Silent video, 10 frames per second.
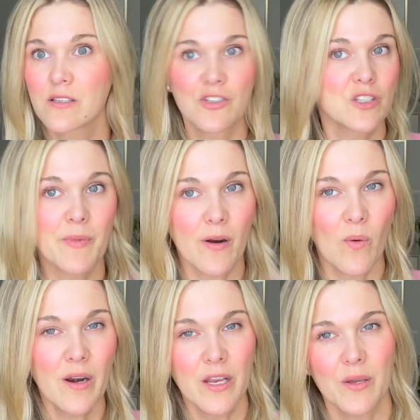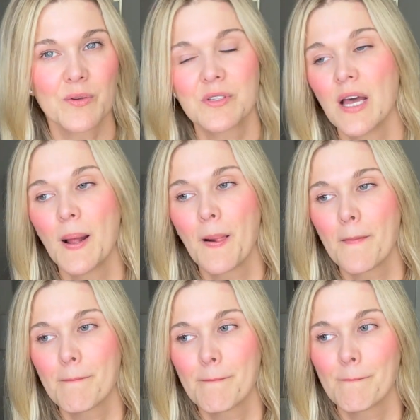such as marijuana use.
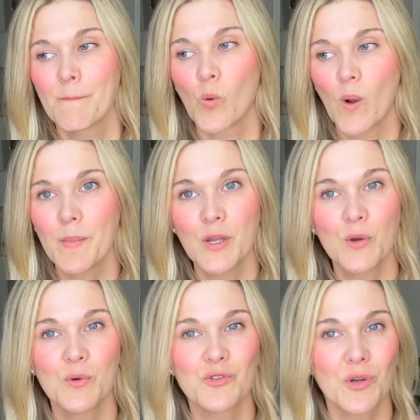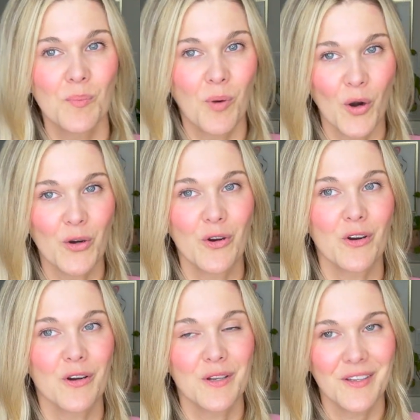Women whose
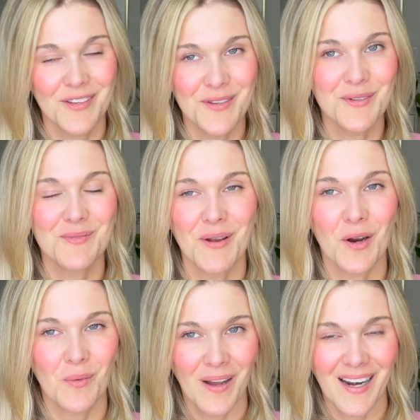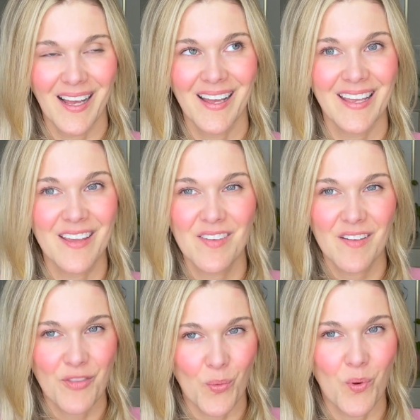partner used marijuana, even
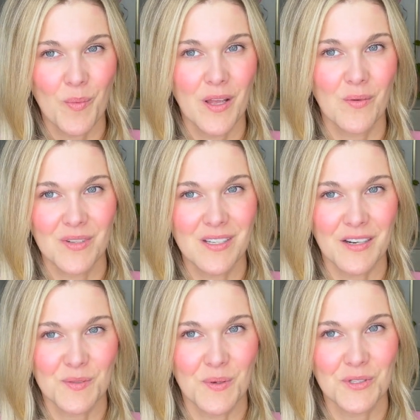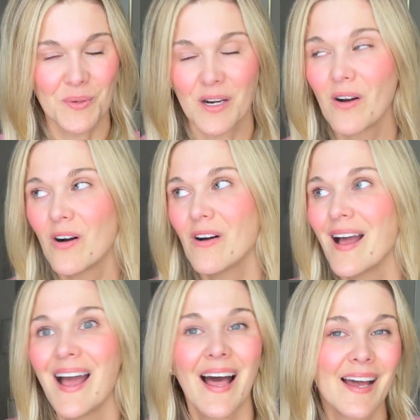if the woman was not exposed to it at all,
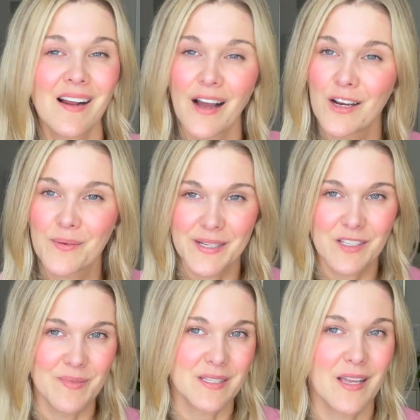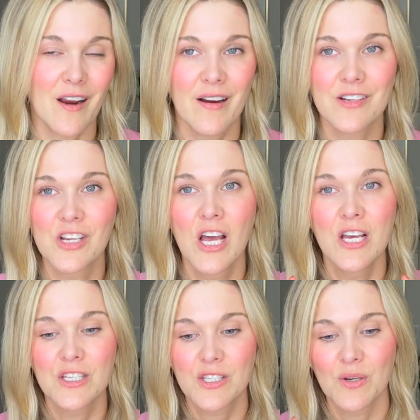had higher rates of miscarriage.
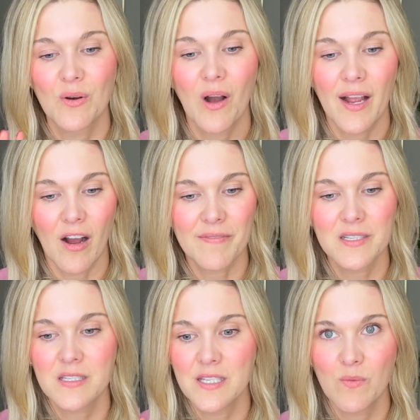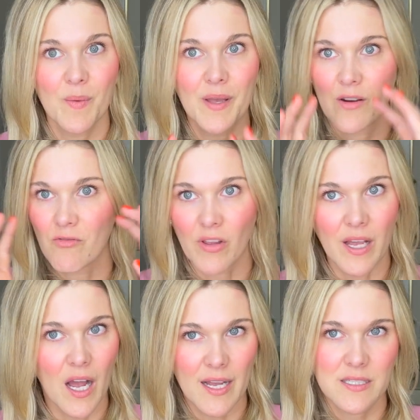So I often see women really
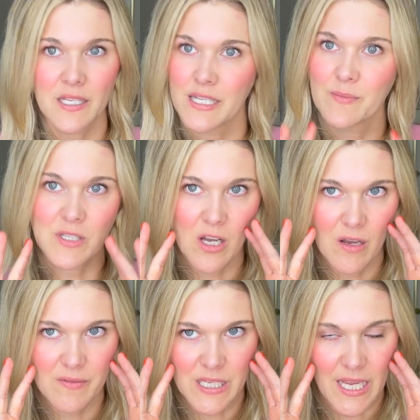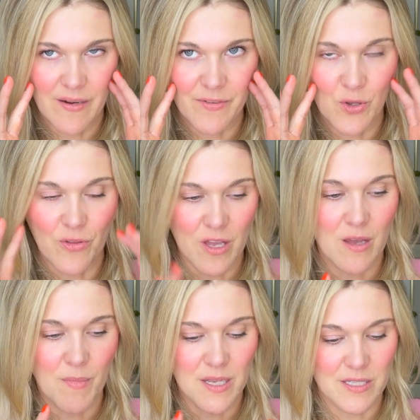isolate themselves and view
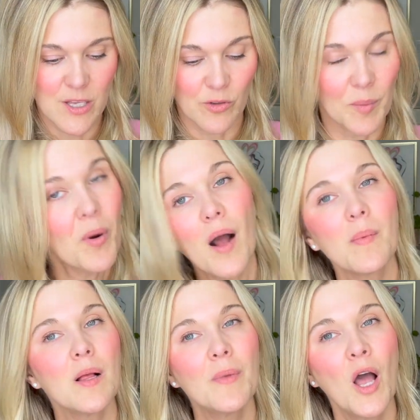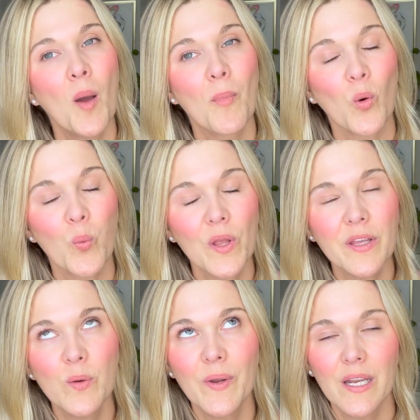them as the only problem, but
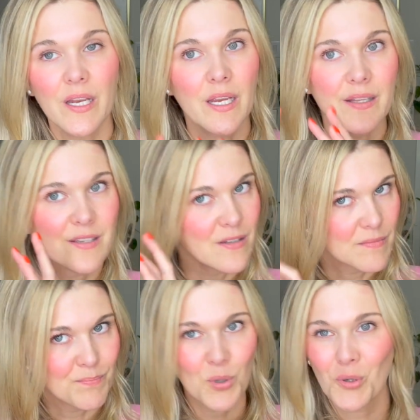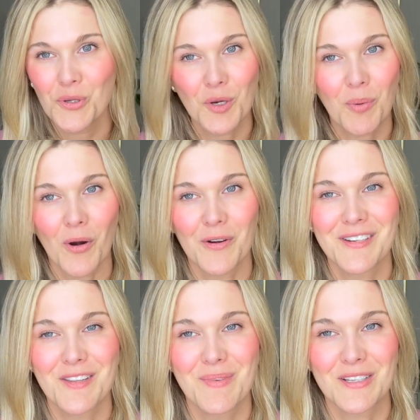really we need to pull your partner
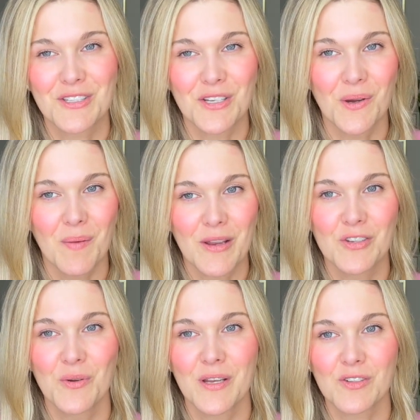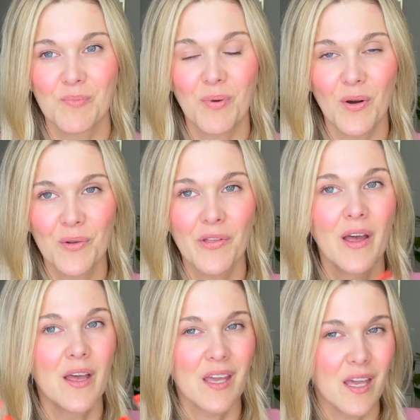into the mix too and make sure you guys are both
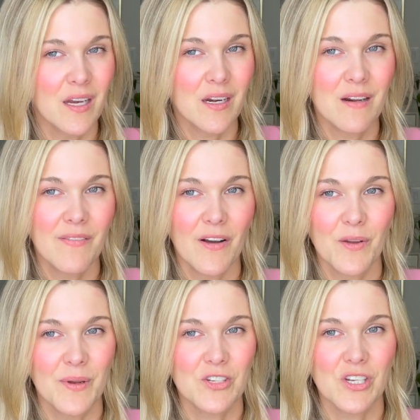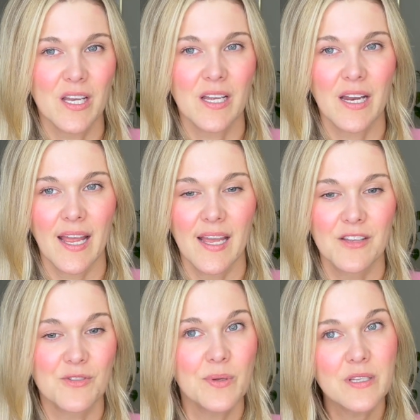getting an evaluation
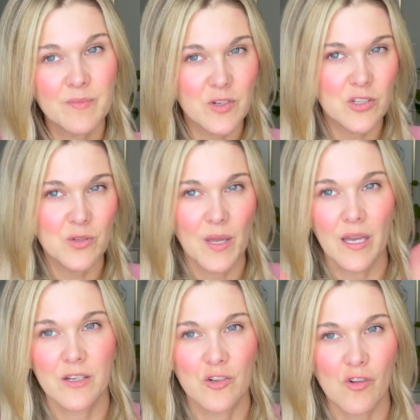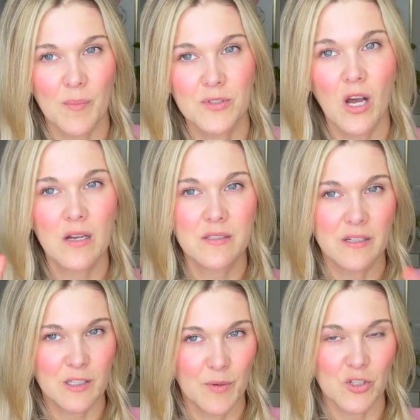and doing as much as you can to drop toxin
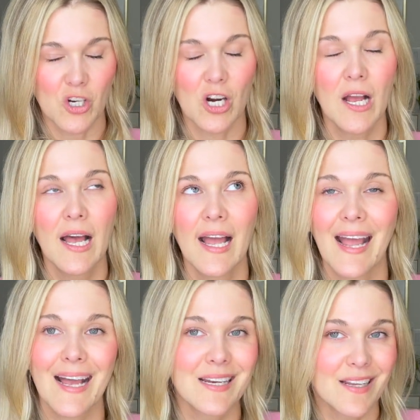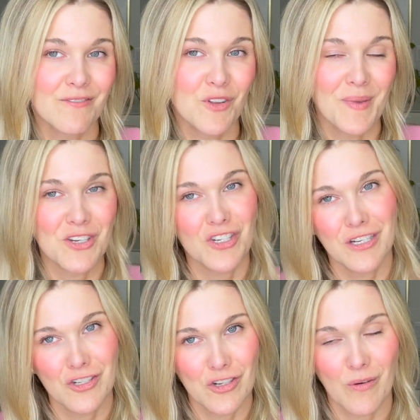exposure and inflammation
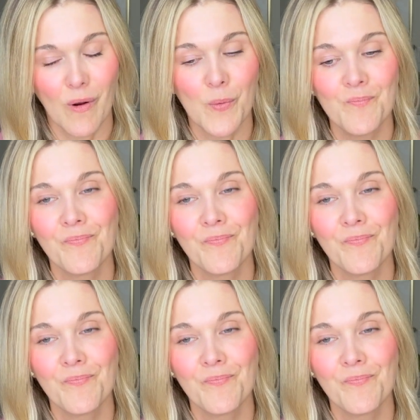in general.